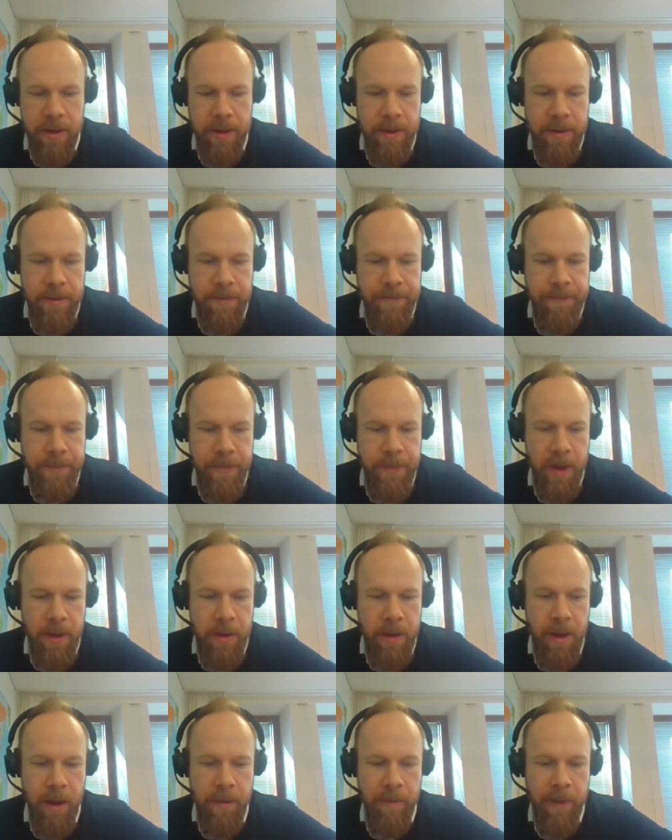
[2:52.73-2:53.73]
Um,
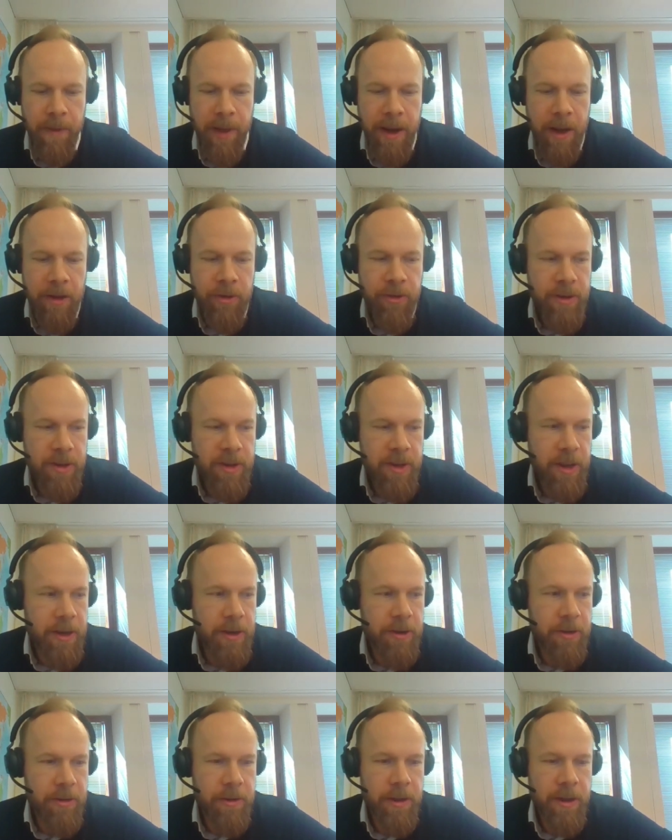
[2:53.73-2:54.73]
our financial
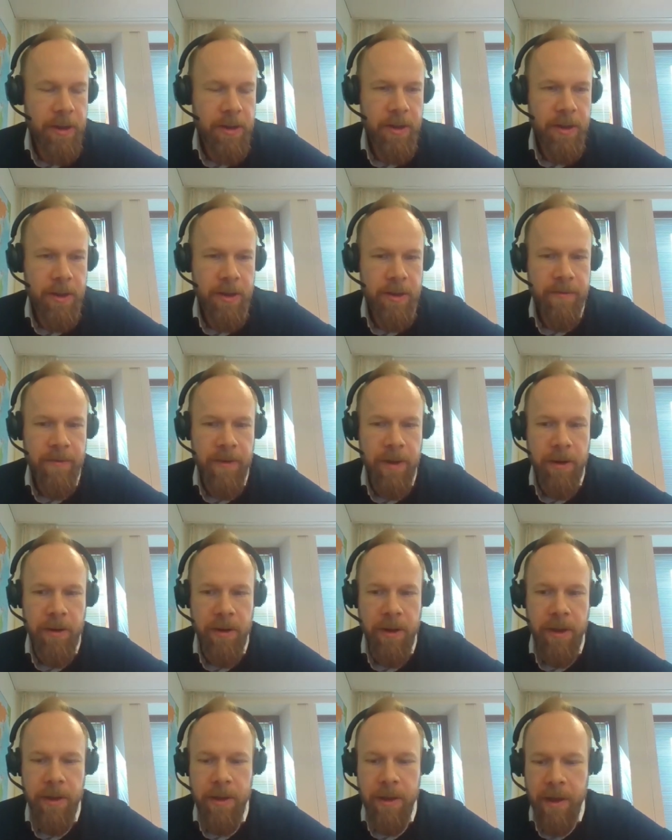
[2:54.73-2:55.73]
sector is, is
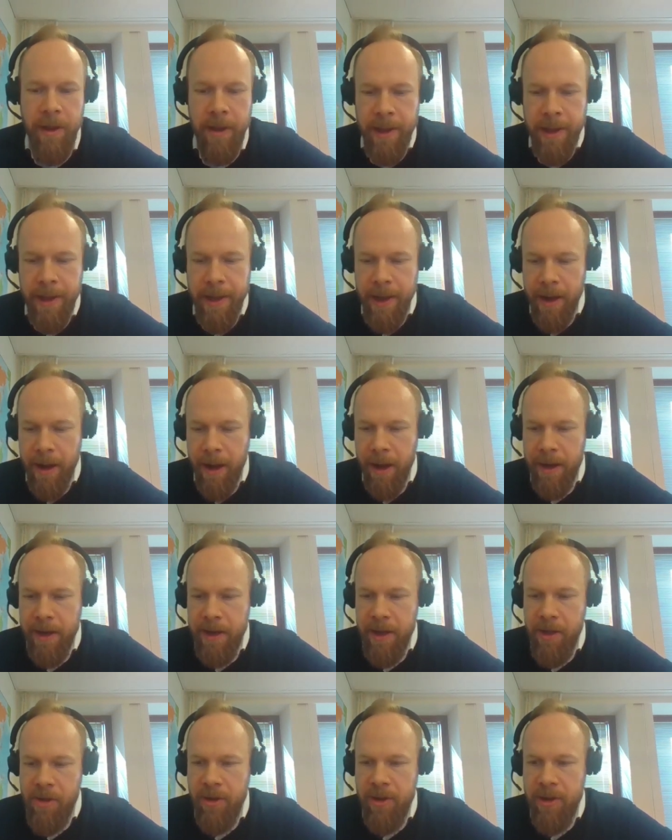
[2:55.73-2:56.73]
very highly
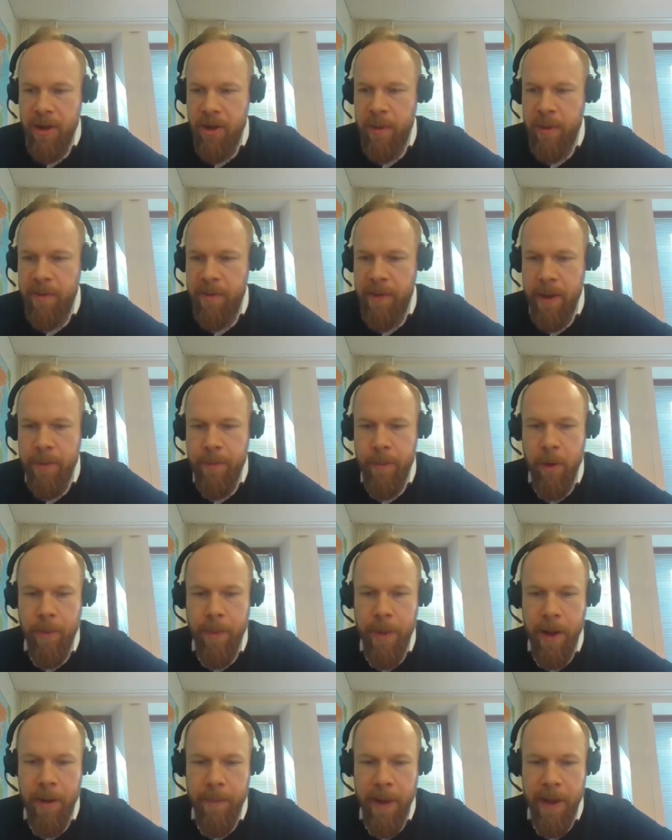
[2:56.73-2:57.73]
digitized. We've had
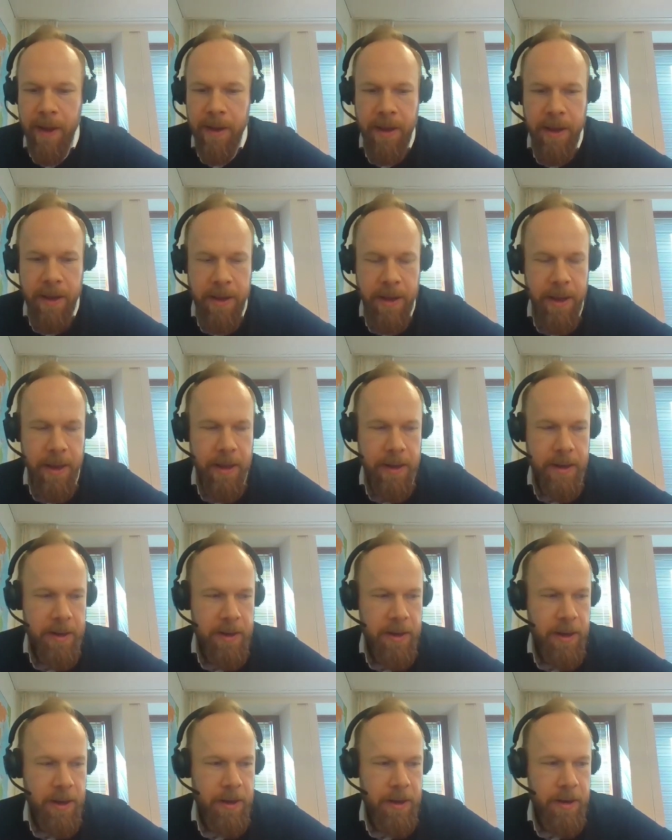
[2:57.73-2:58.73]
mobile banking
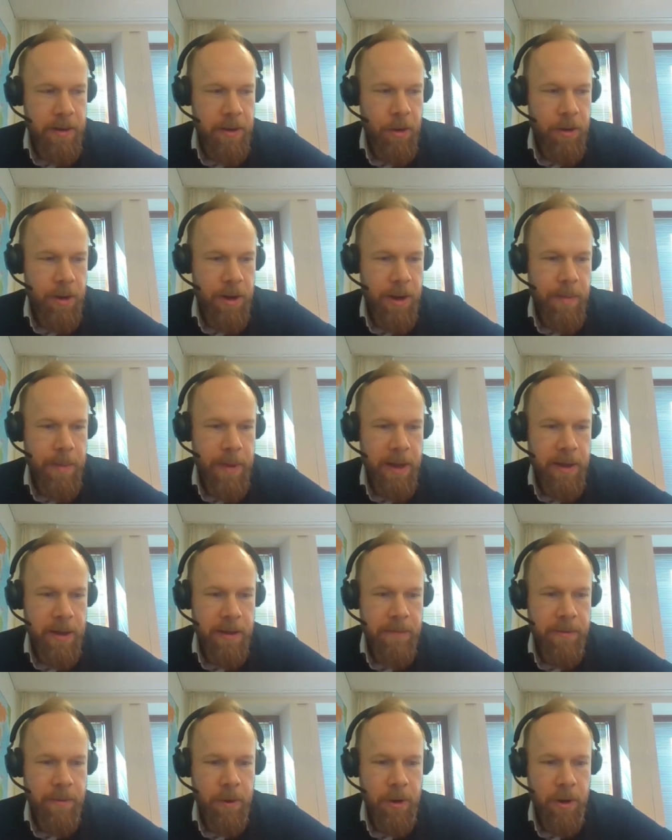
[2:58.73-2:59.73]
and, and online
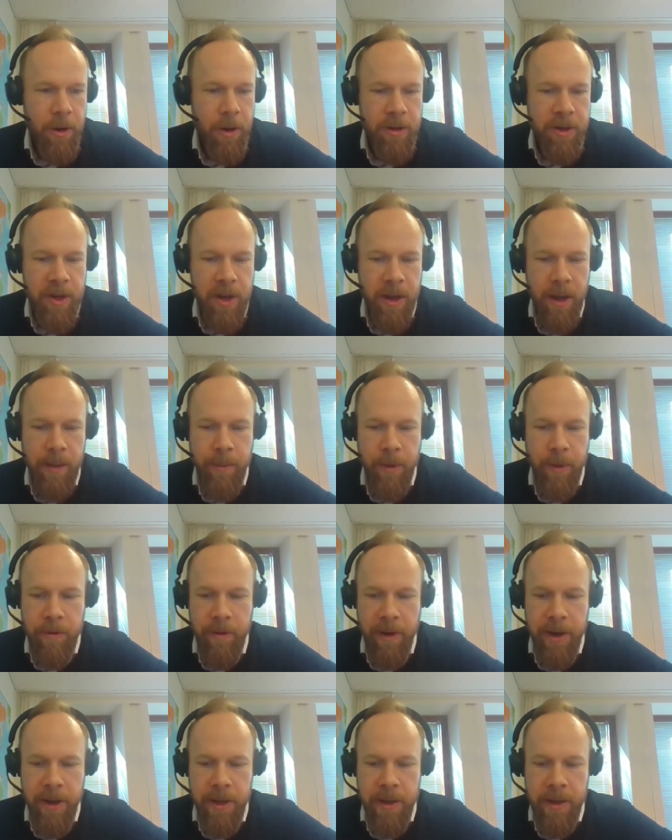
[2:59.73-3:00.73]
banking for a long time
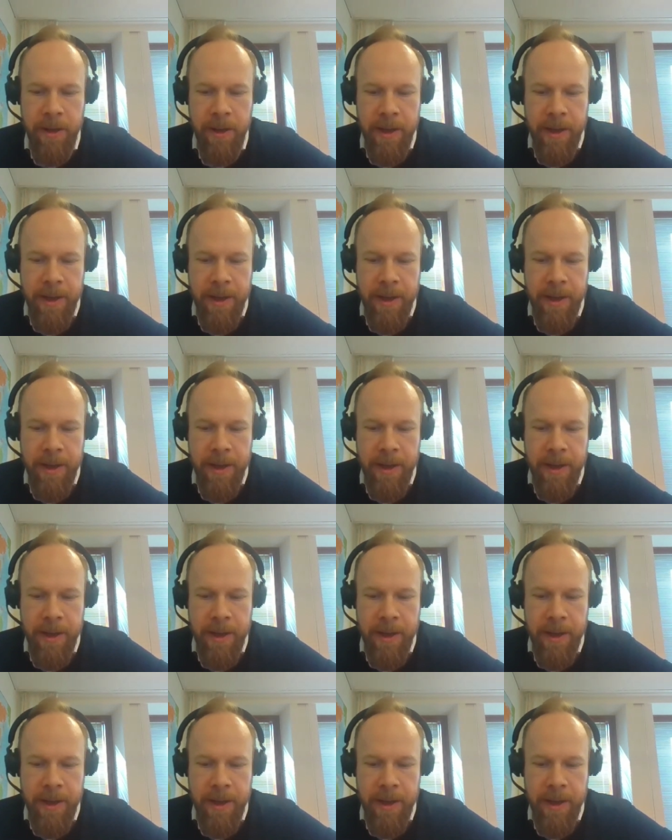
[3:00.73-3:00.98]
already.